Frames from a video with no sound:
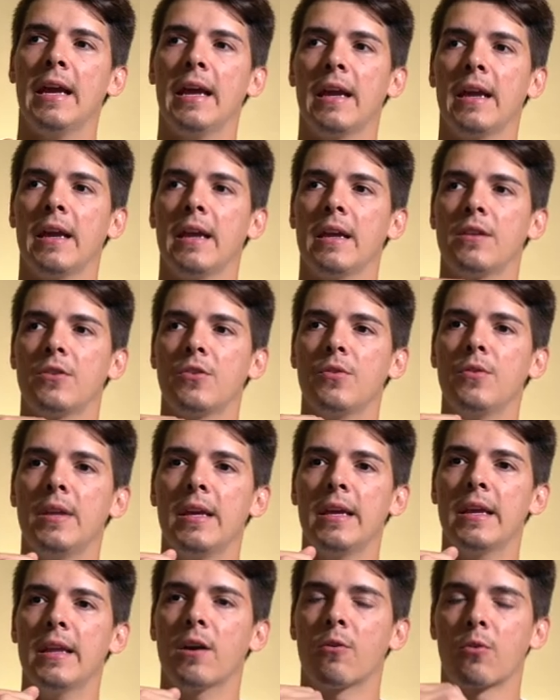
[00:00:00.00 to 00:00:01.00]
and you
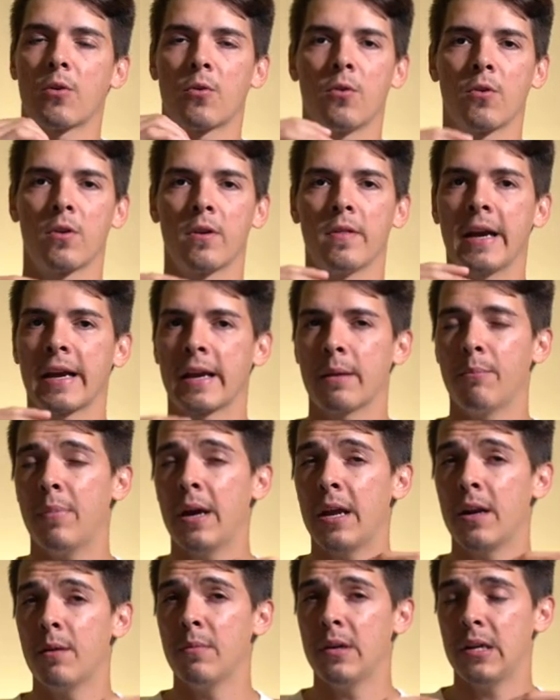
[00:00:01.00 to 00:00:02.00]
need a recorder that can
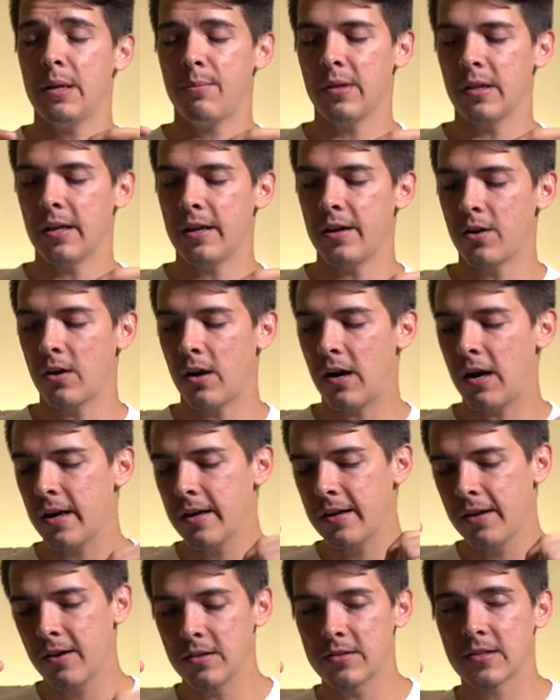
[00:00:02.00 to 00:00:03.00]
better manipulate your
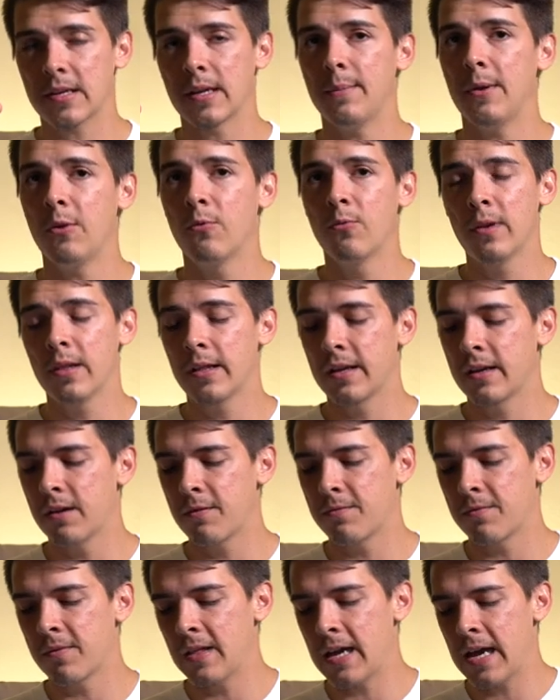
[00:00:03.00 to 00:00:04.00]
audio. It's gonna be really
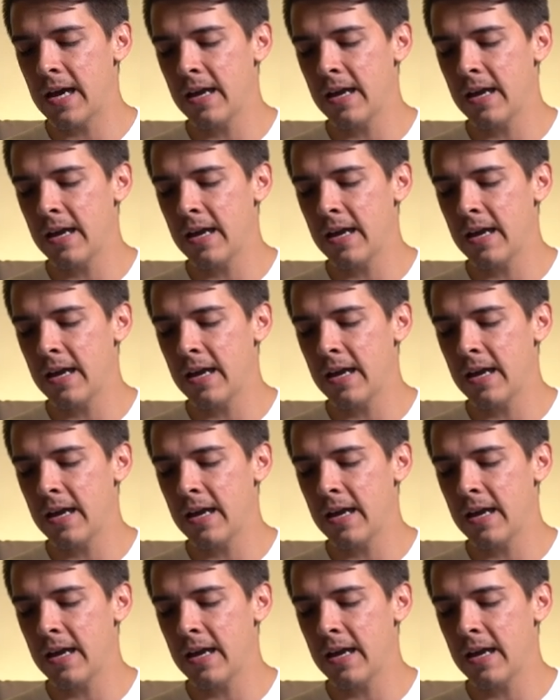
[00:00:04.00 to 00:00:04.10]
good for